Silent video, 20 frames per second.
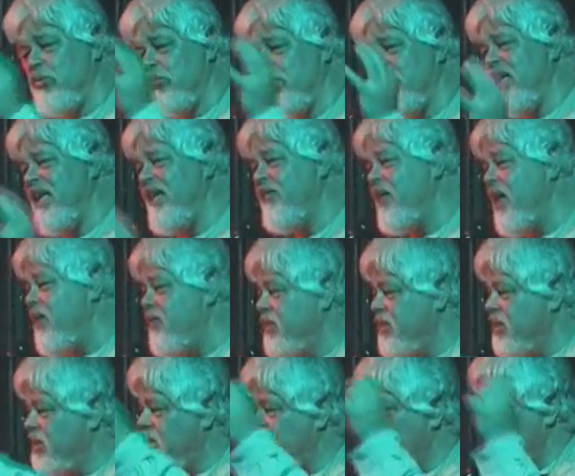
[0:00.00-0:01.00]
who believe that
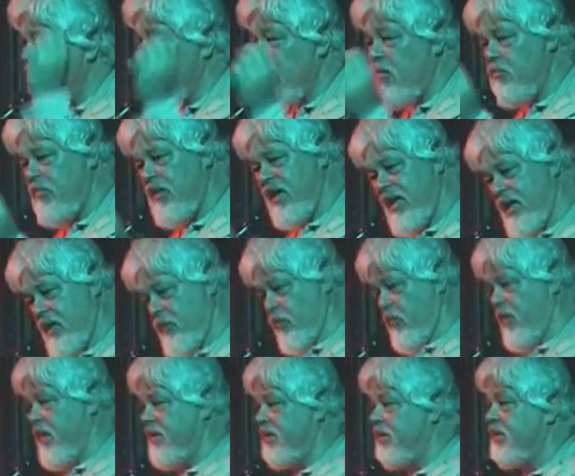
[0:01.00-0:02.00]
just slip their bloody
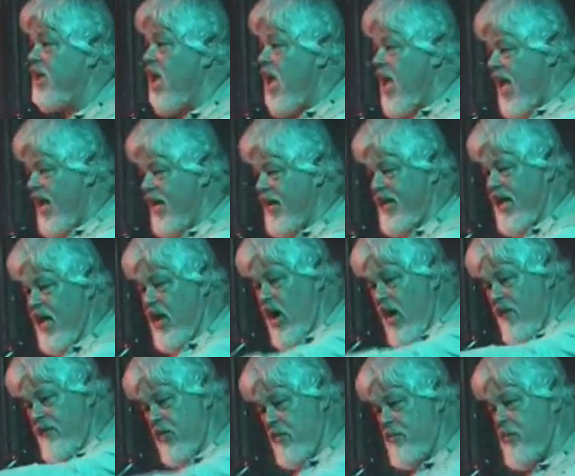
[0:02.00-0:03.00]
wrists and get
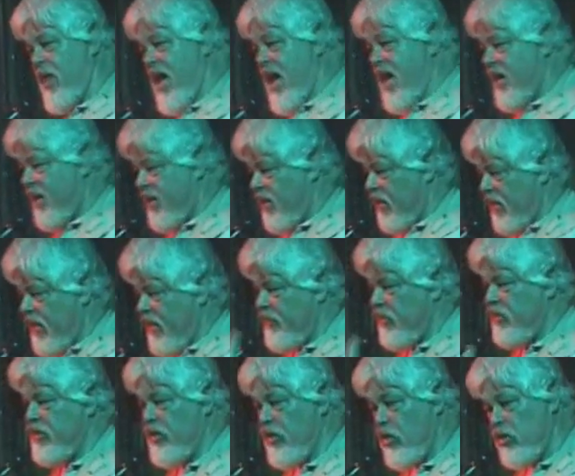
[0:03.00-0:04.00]
off the planet and leave
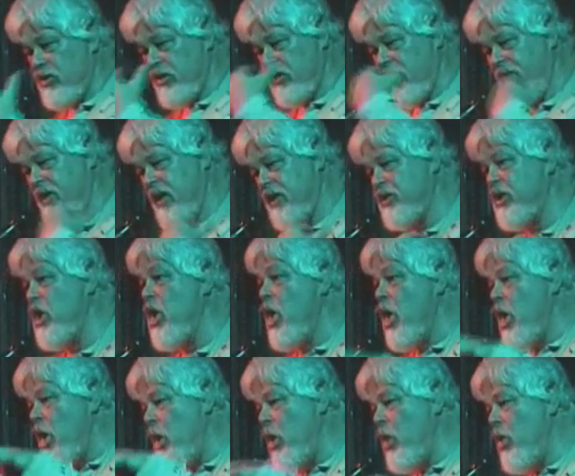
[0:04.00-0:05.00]
it to those of
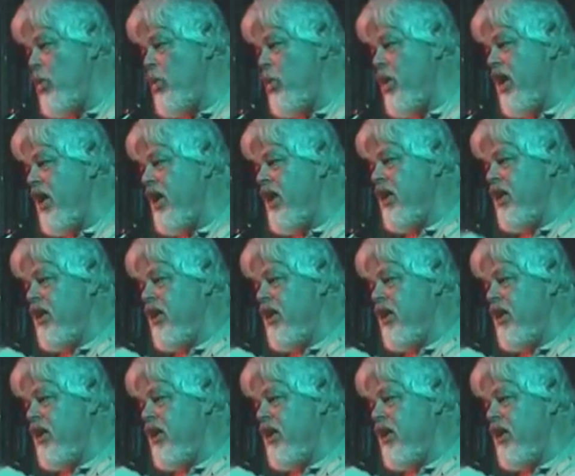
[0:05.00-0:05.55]
us who